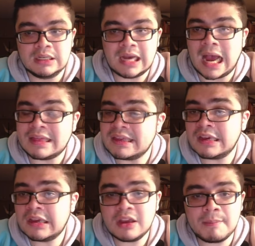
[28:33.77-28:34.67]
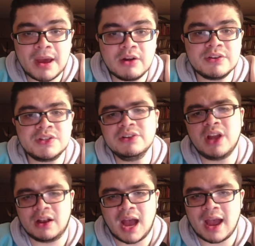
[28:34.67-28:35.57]
I think he could get better. He's still a
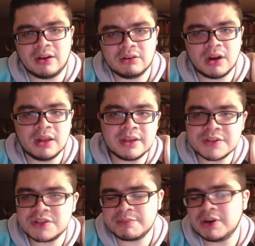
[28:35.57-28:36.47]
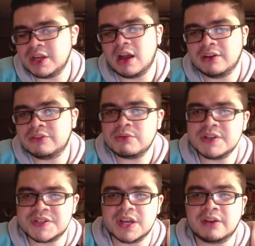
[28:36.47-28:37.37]
young guy, right? Like, he's still pretty young. He's
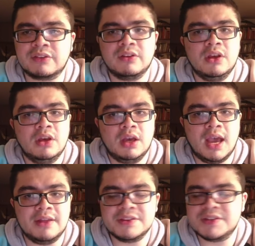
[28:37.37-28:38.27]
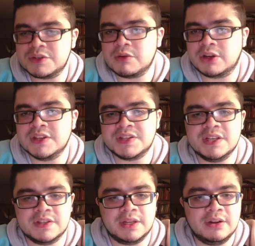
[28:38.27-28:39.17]
twenty-six, and this is a rookie
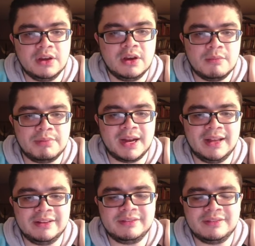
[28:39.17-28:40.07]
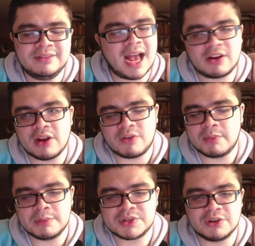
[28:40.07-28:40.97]
season, but not great from
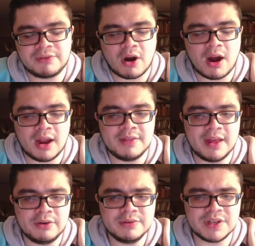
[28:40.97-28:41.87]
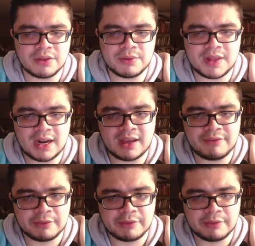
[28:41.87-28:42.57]
him so far. And then who was the other one that I gave?